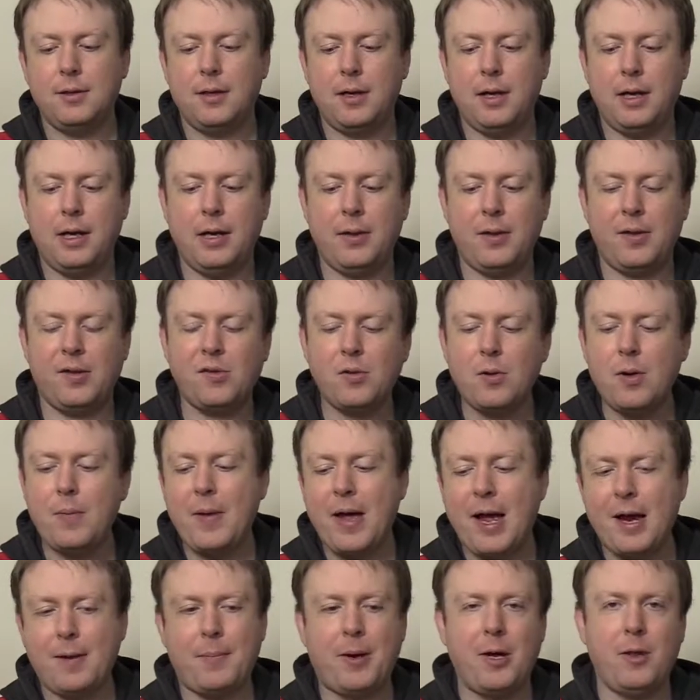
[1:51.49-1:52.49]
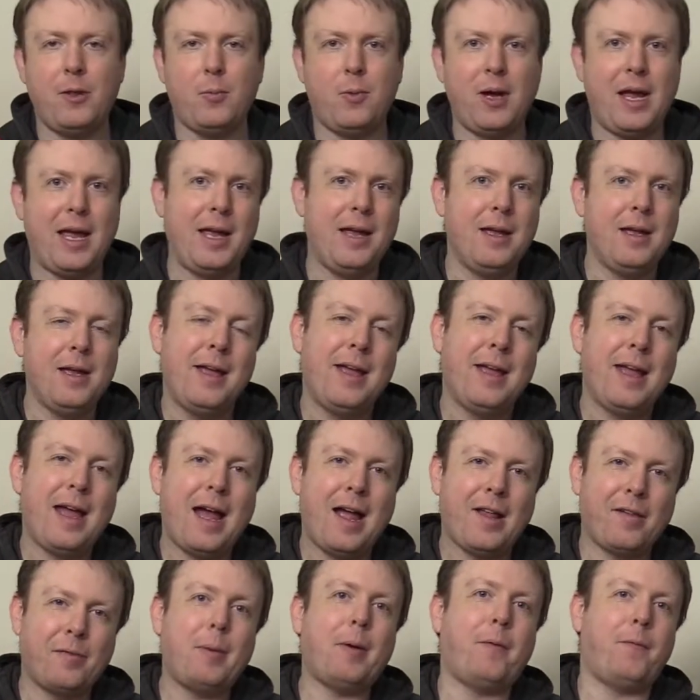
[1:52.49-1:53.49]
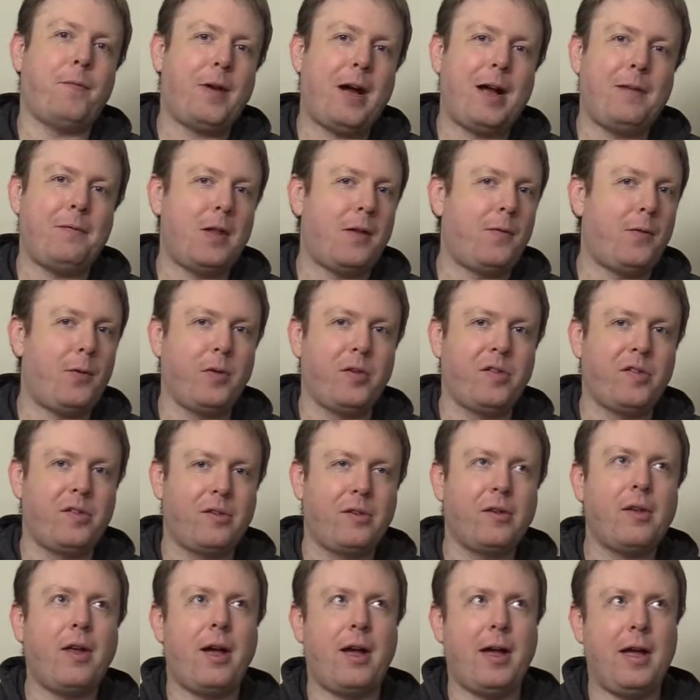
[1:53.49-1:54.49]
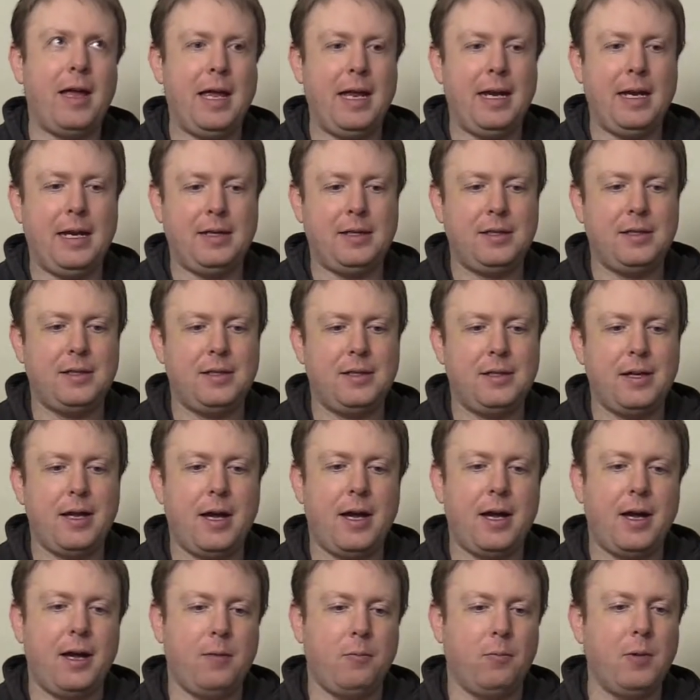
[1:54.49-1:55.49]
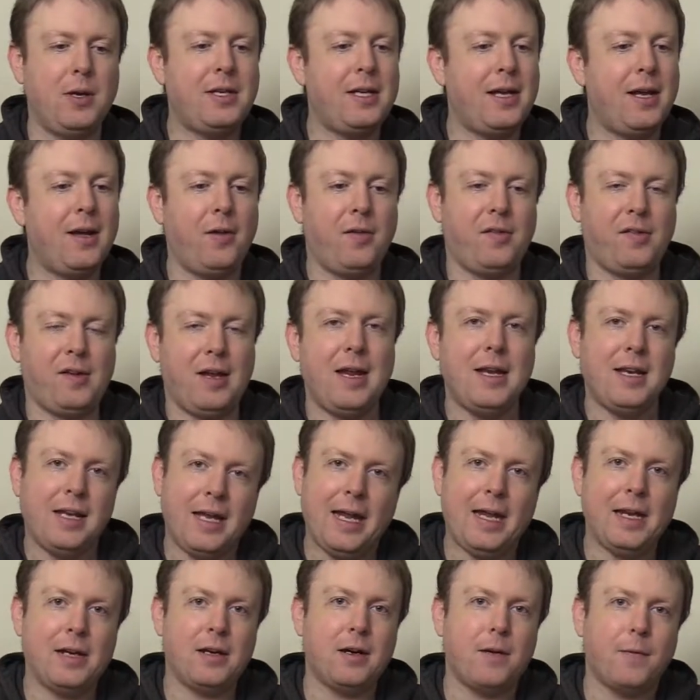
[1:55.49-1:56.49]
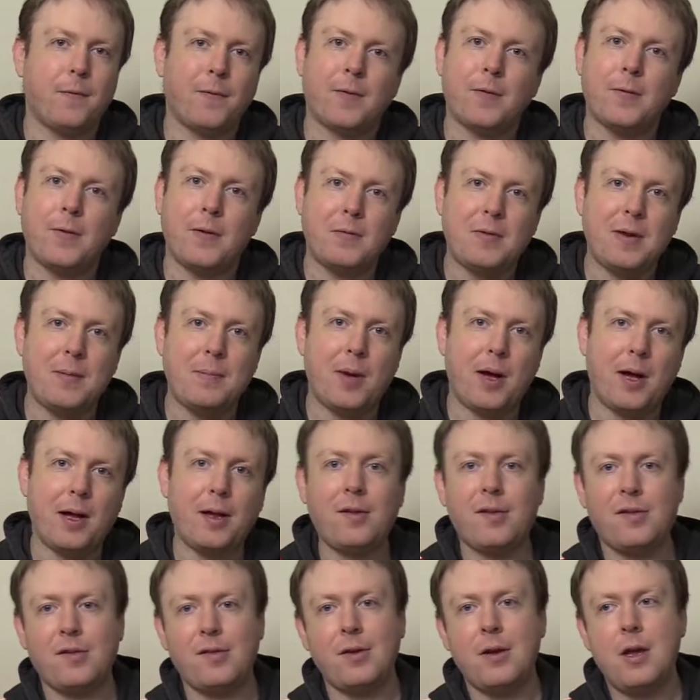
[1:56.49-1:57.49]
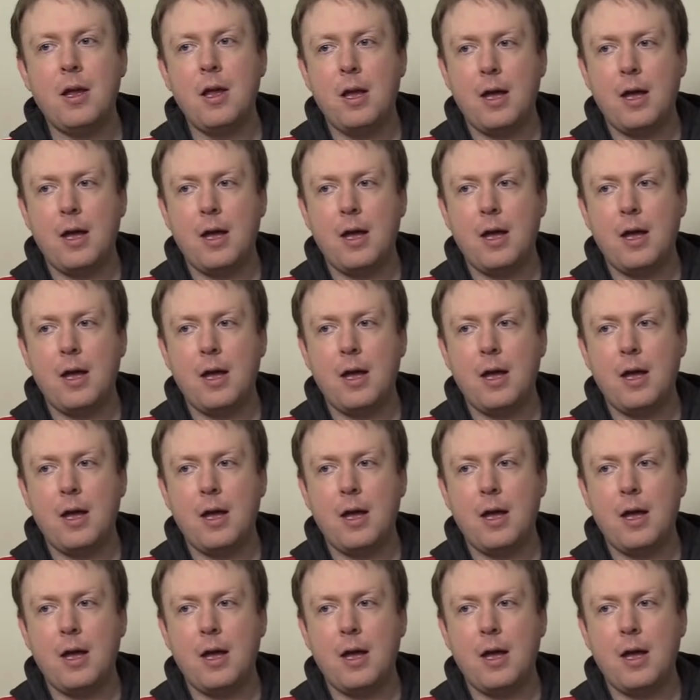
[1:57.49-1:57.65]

The story pack, by the way, has about 5 levels, and it retails in Canada for $50.